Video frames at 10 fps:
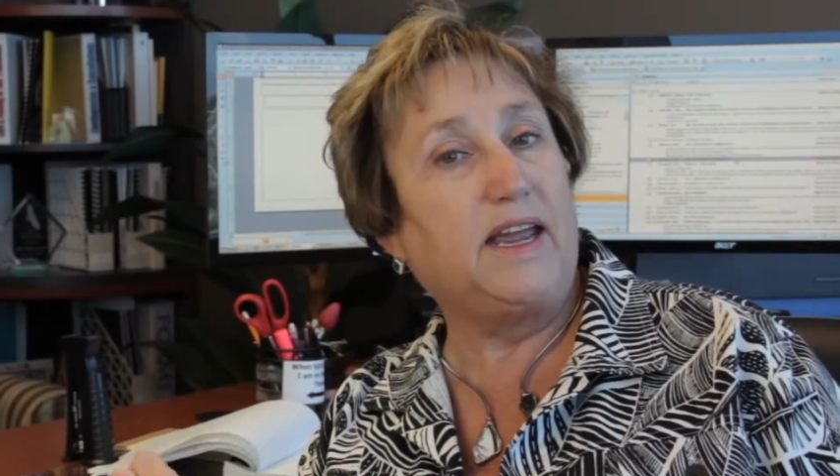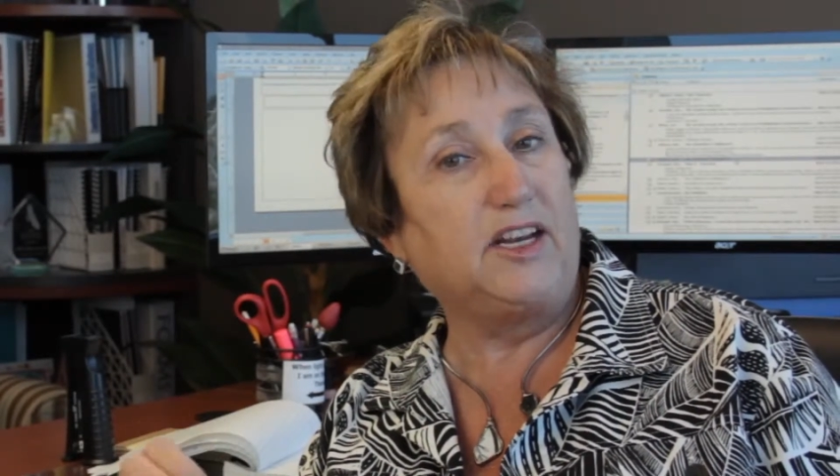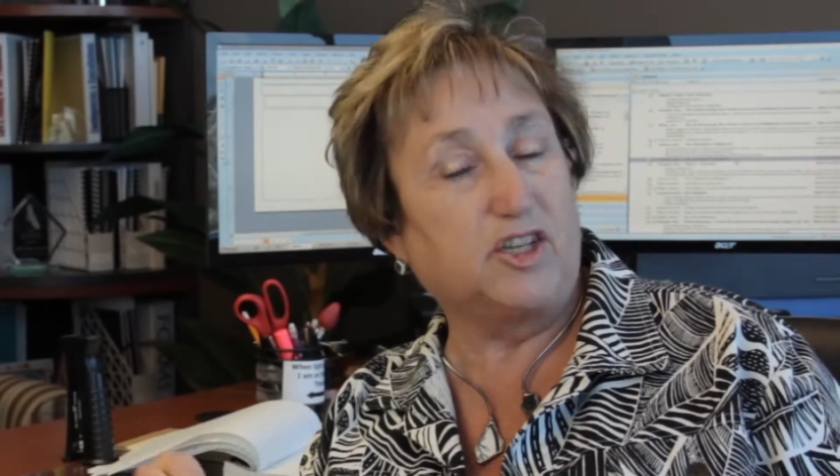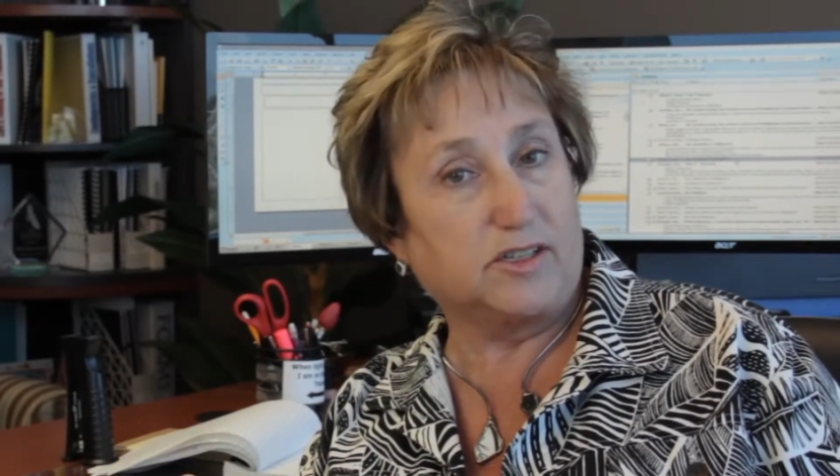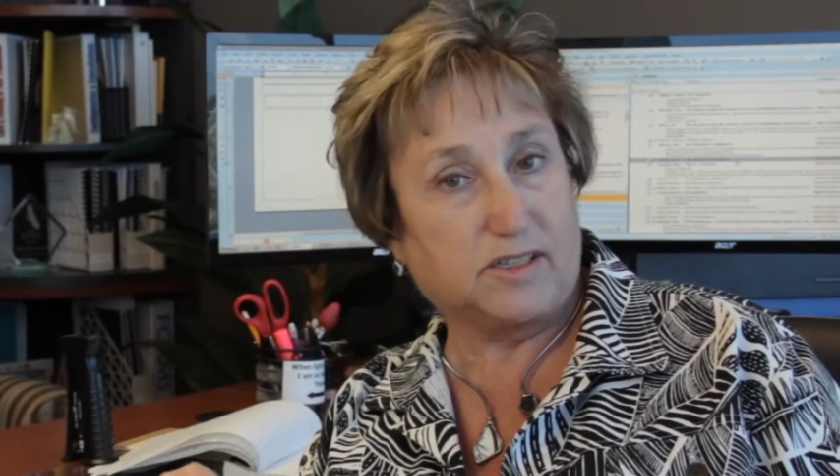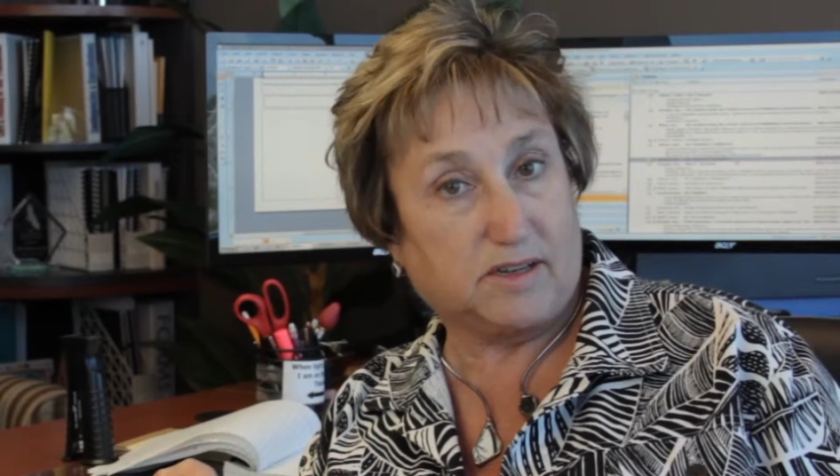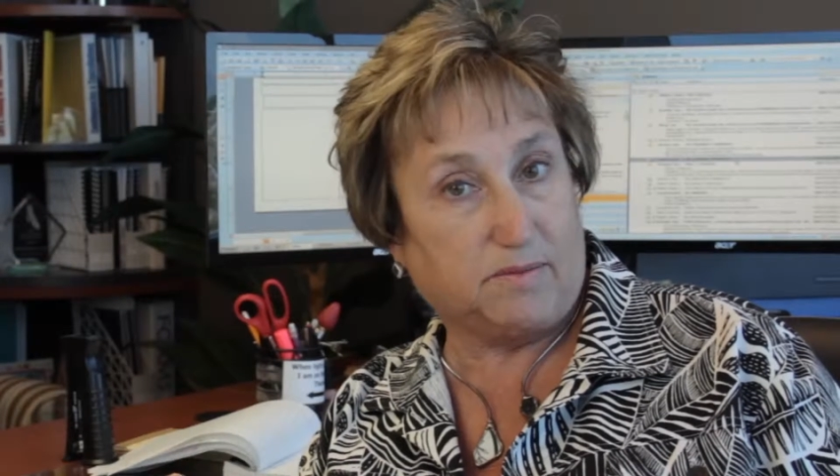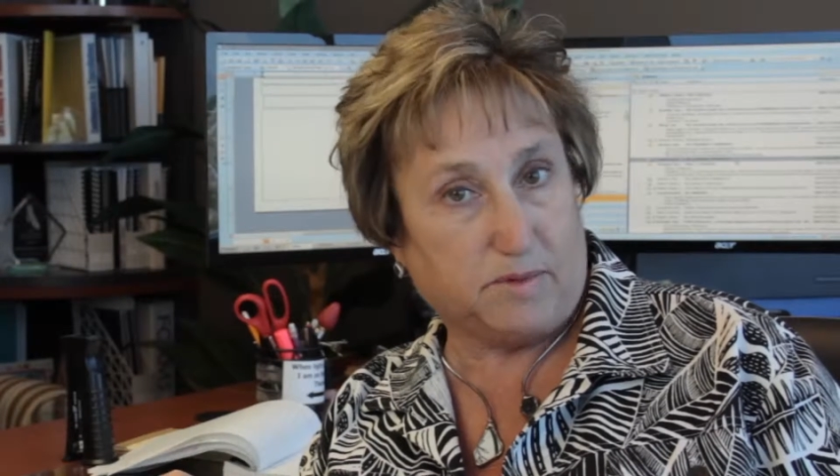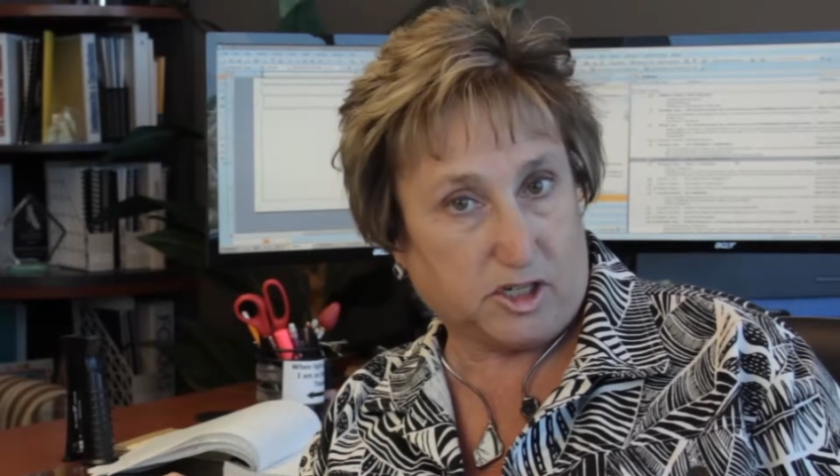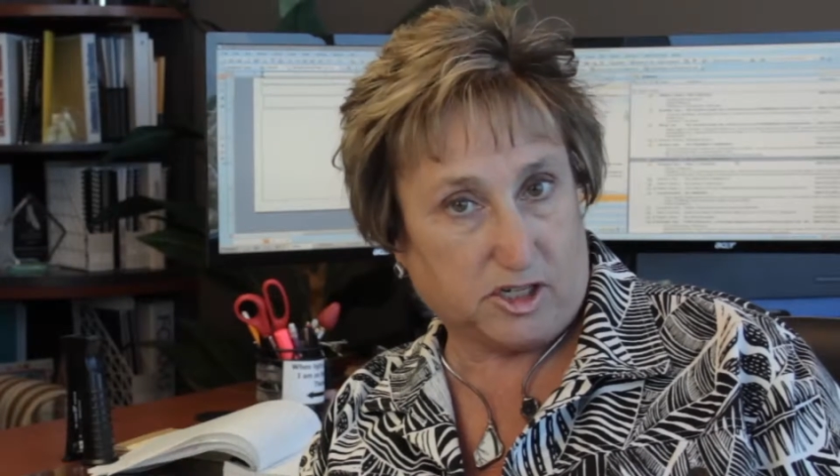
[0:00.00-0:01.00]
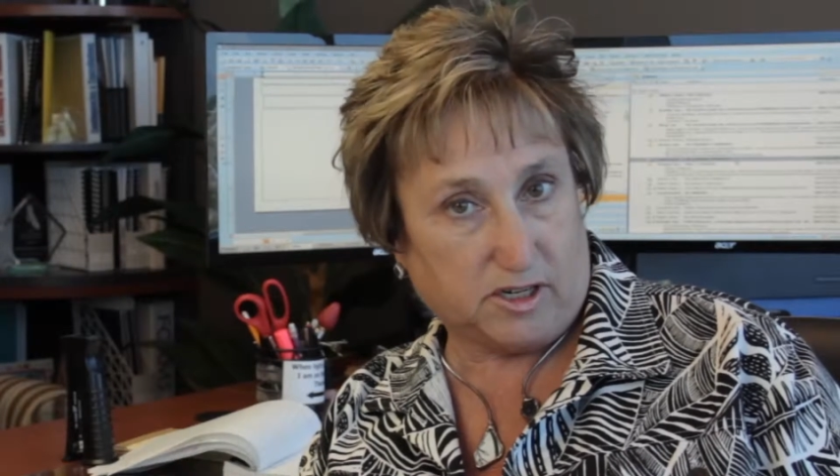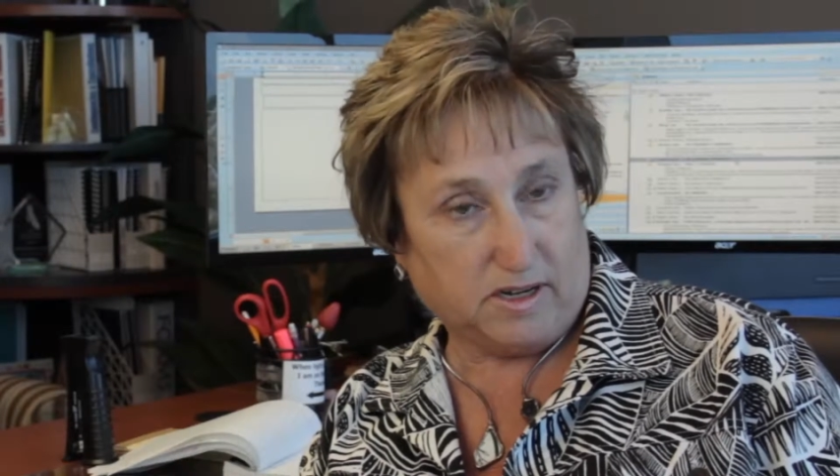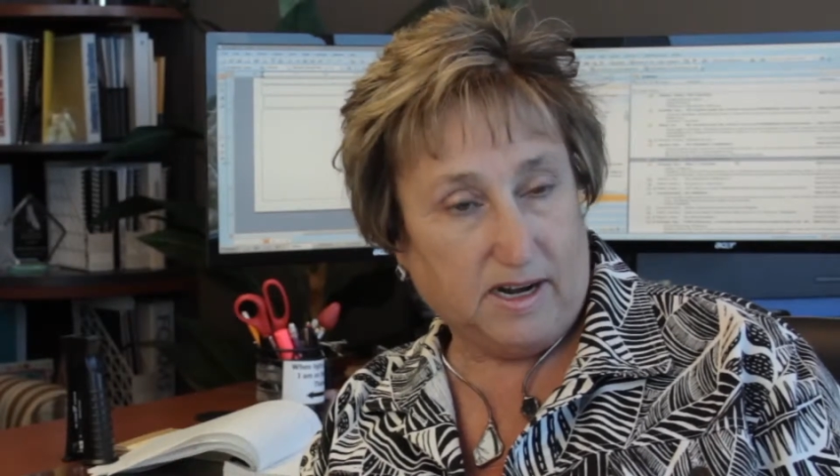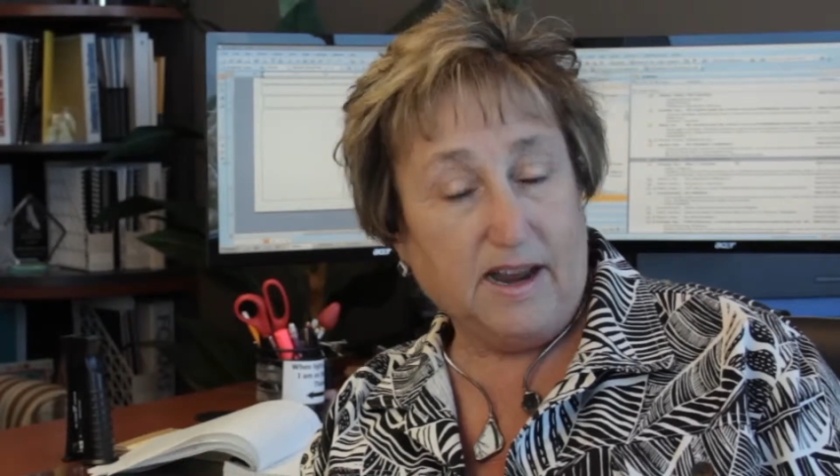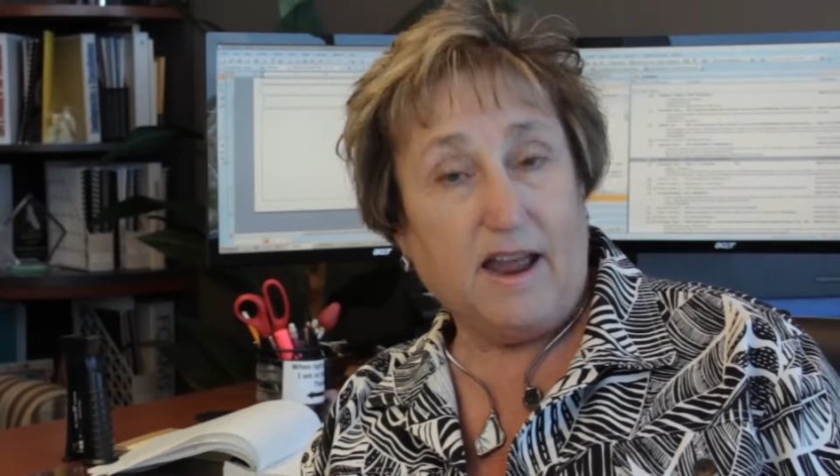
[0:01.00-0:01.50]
agent's commission